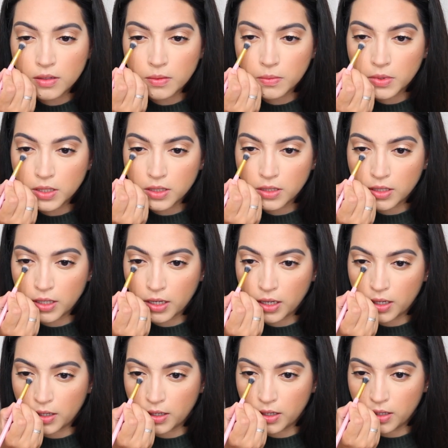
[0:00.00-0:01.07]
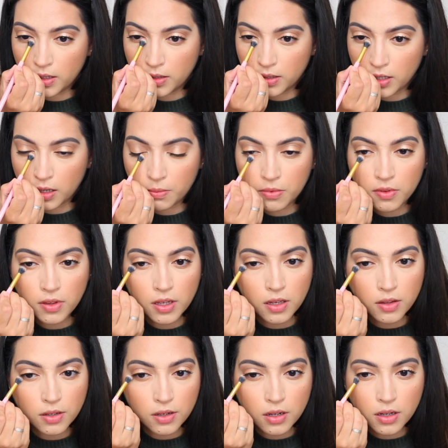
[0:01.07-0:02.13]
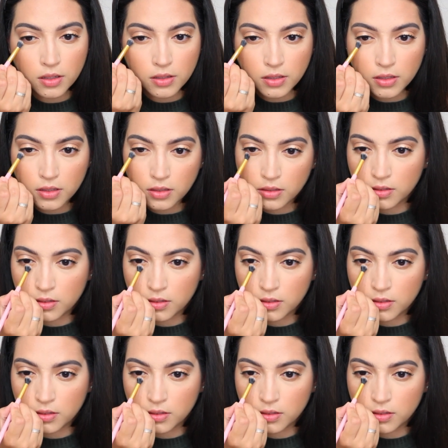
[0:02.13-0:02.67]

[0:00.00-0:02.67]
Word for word: I'm just going to add it on top of the other color.